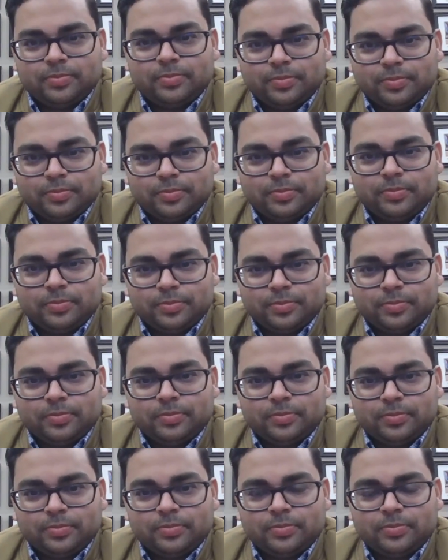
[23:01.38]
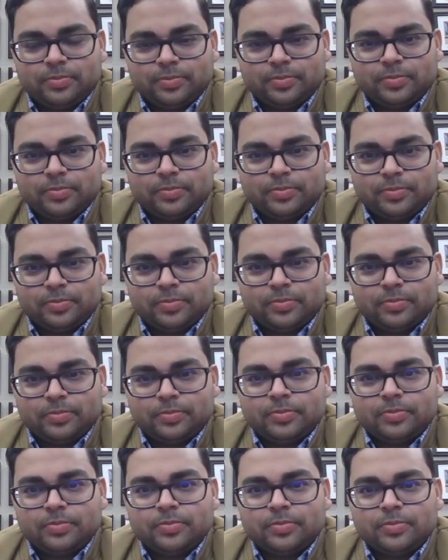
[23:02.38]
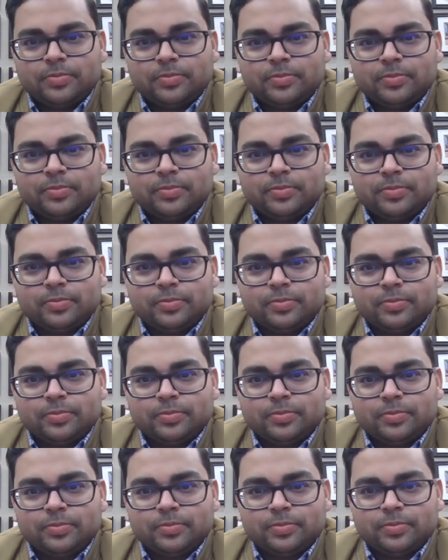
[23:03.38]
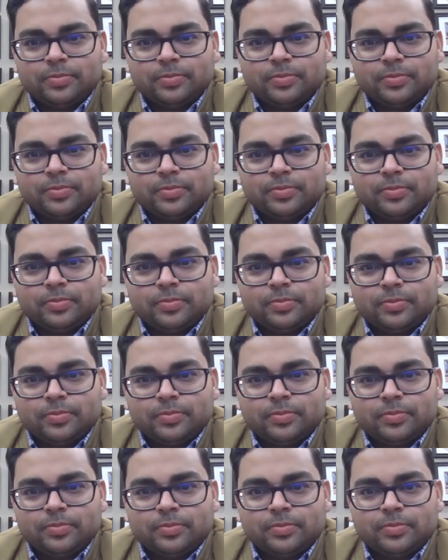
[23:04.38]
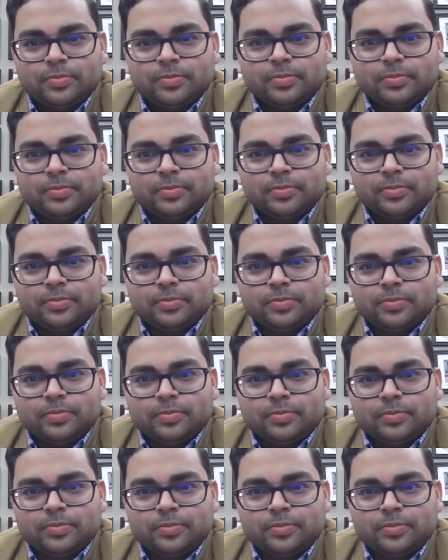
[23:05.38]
This person isn't speaking.